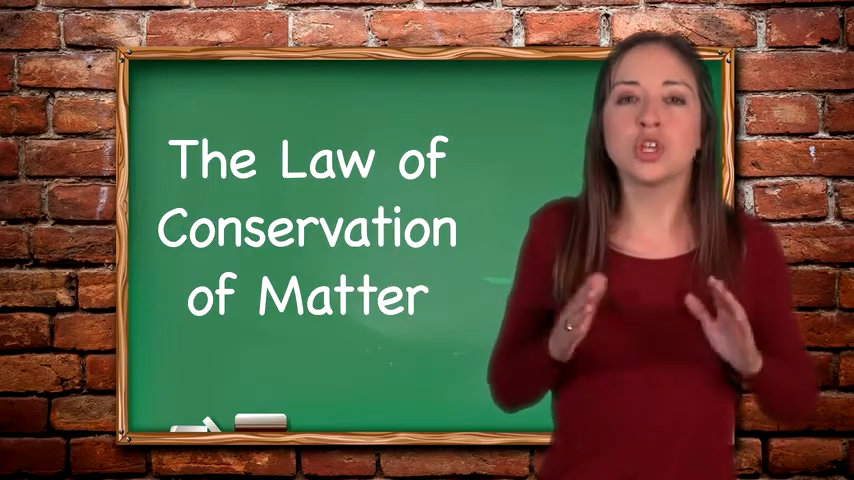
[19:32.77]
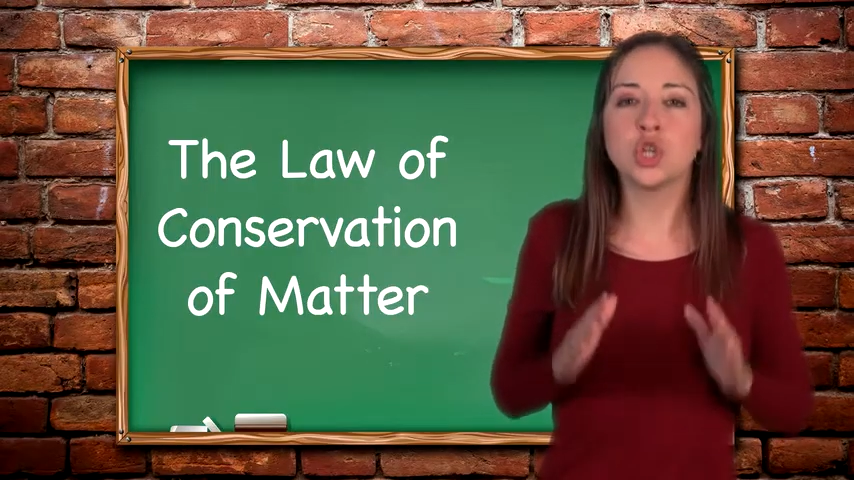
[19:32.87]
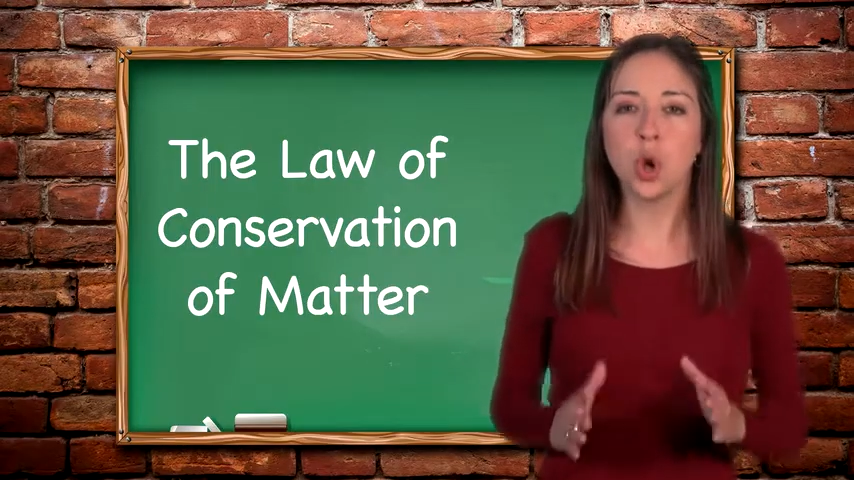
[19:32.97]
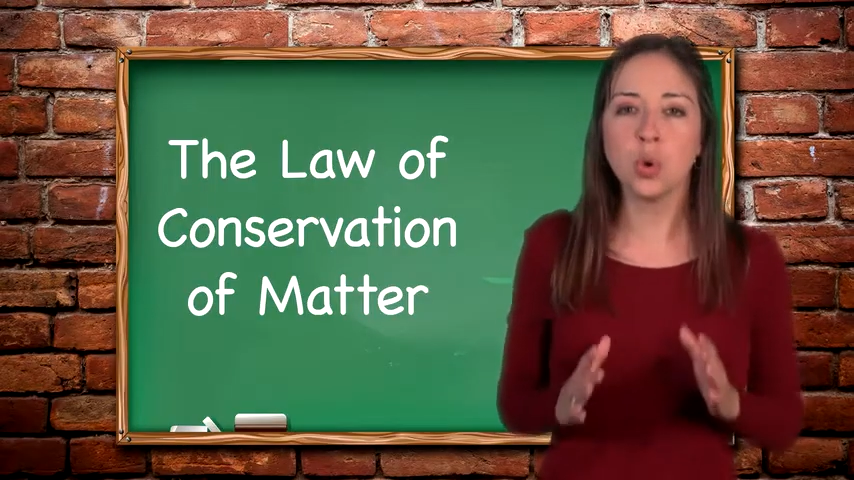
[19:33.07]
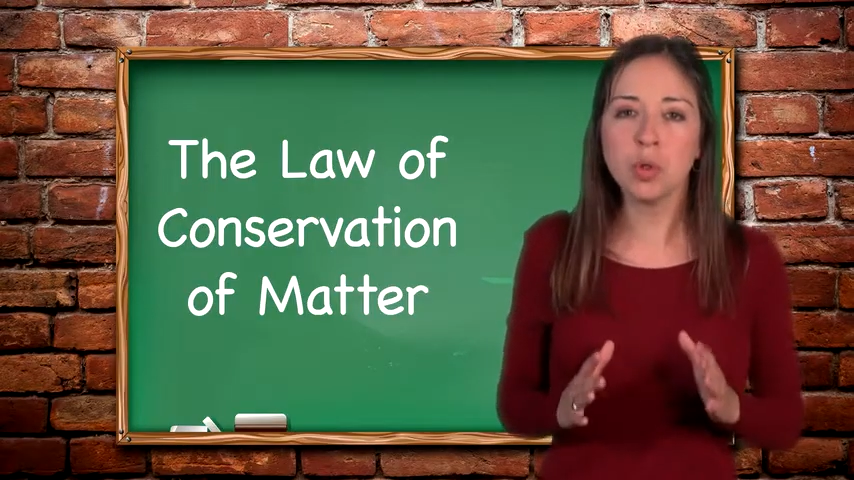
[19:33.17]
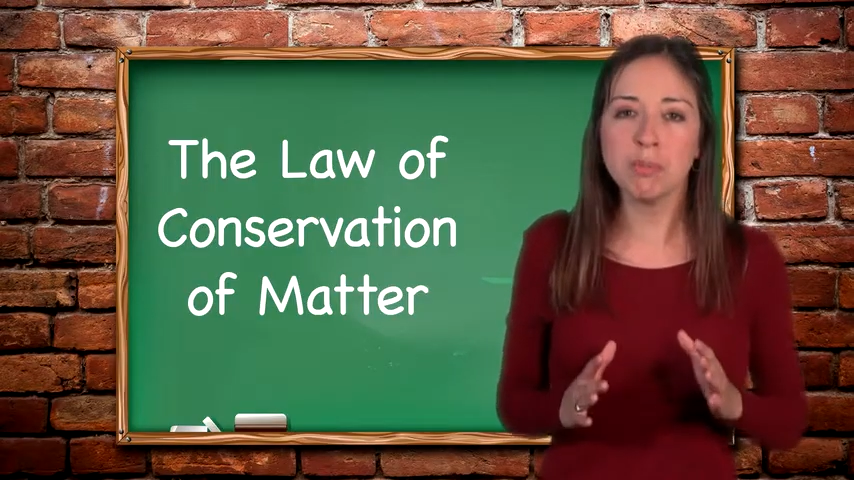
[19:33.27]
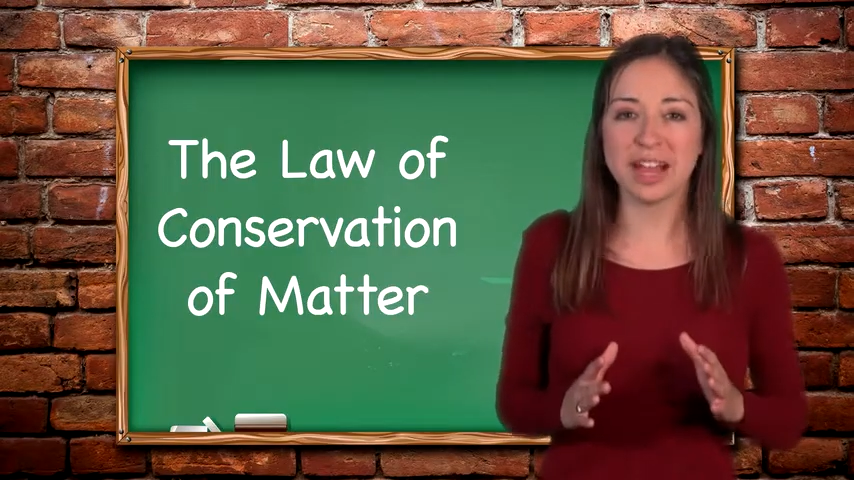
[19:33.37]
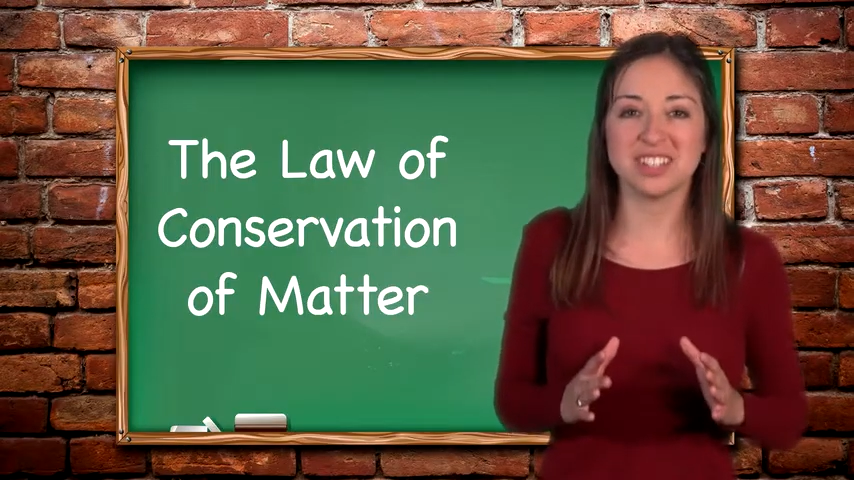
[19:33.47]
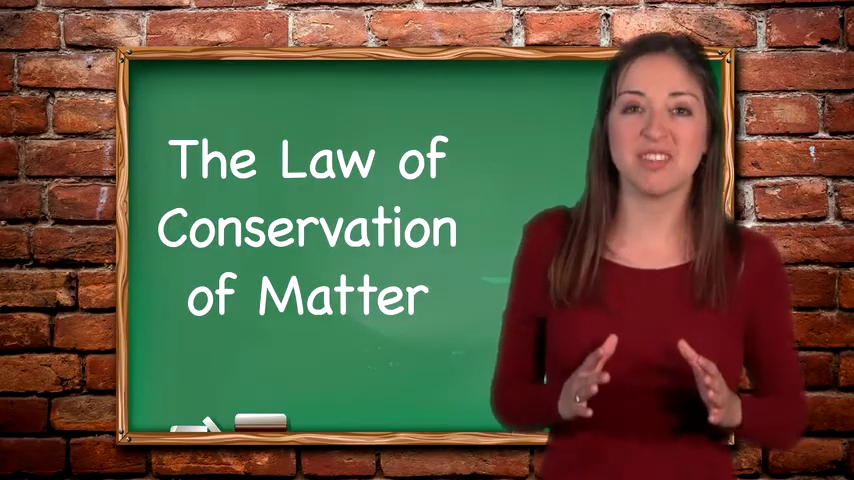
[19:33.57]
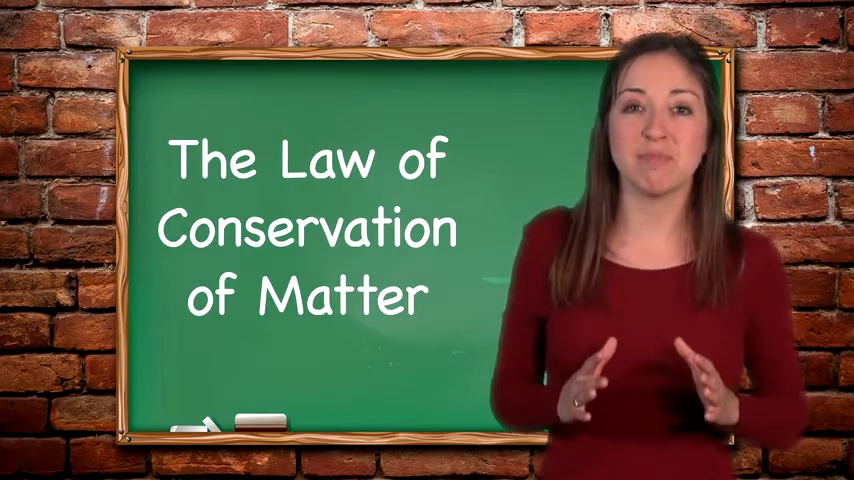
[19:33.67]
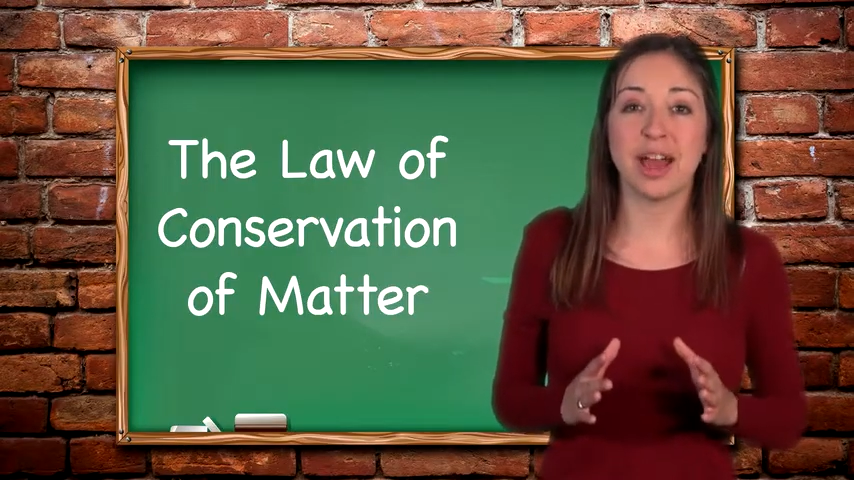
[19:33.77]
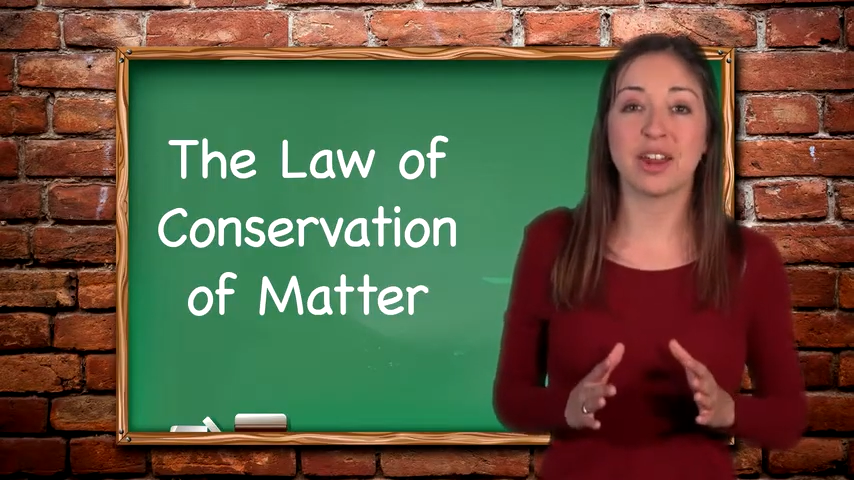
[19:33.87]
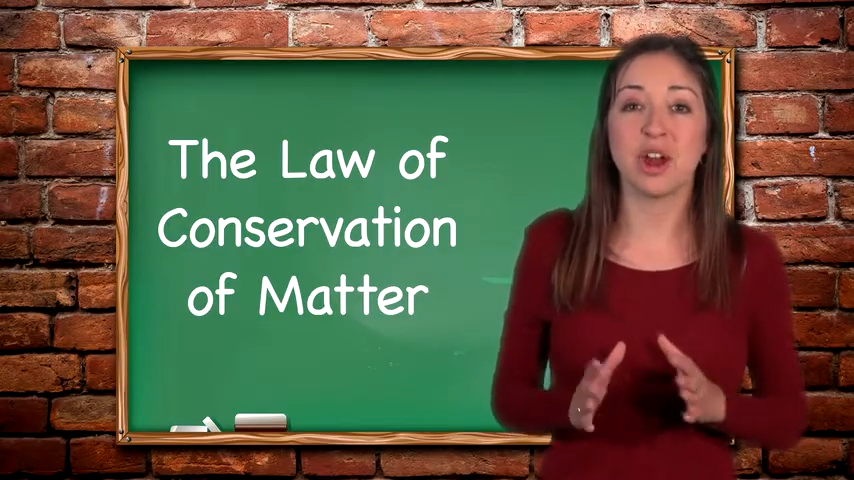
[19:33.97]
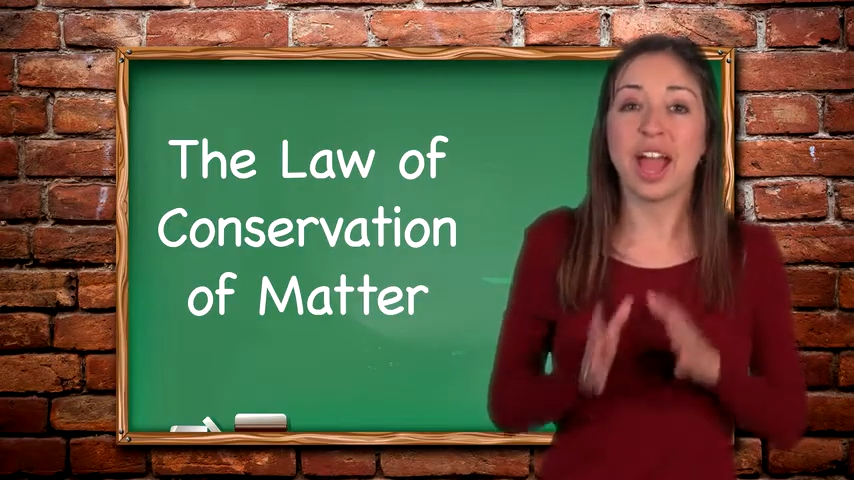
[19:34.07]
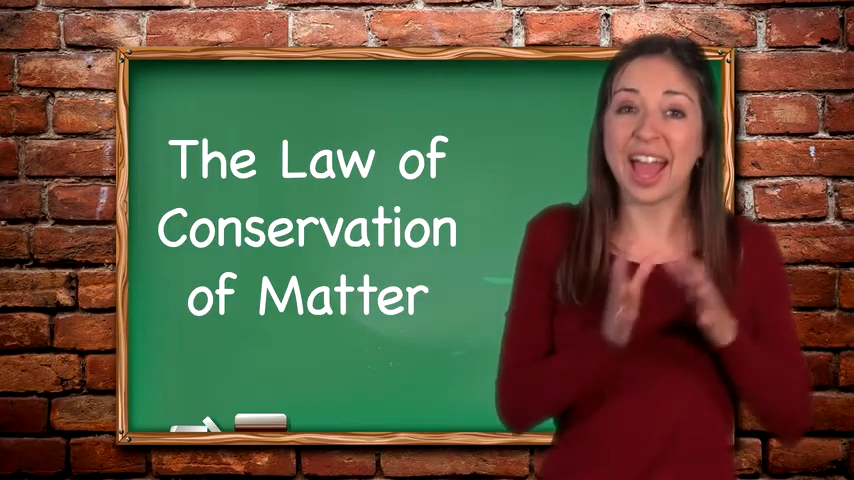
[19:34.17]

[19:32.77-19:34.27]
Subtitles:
total mass of matter